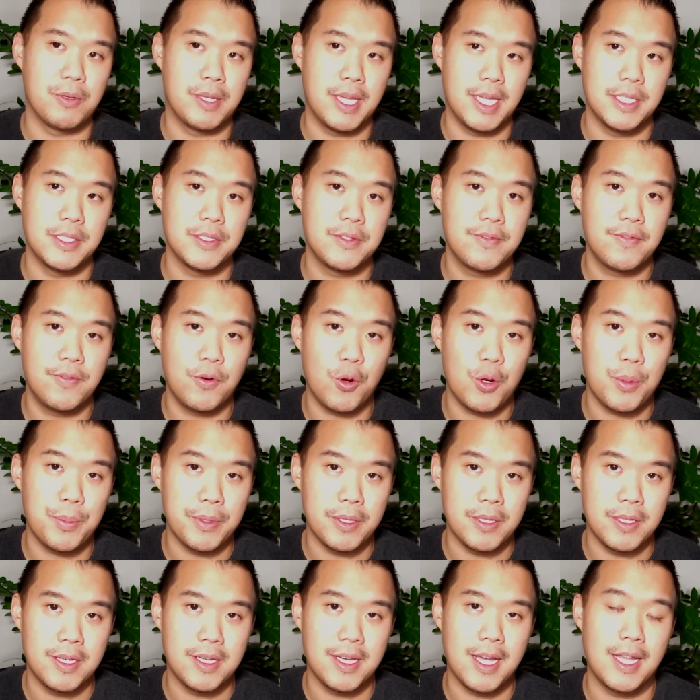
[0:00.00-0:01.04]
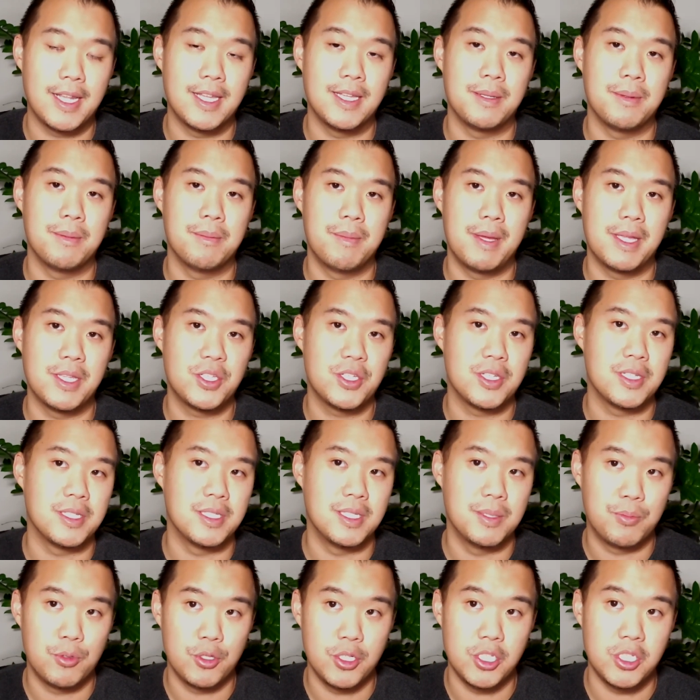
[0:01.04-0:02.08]
gains formula, I didn't mention
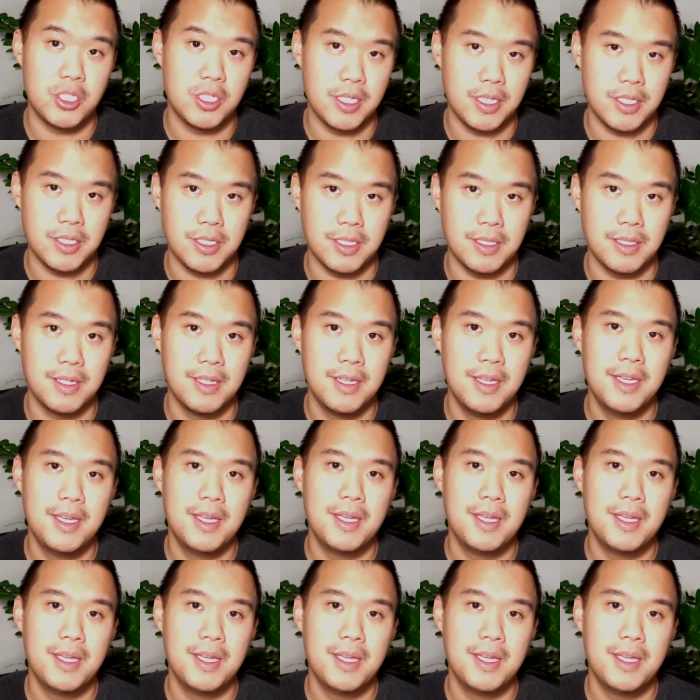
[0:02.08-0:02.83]
depreciation,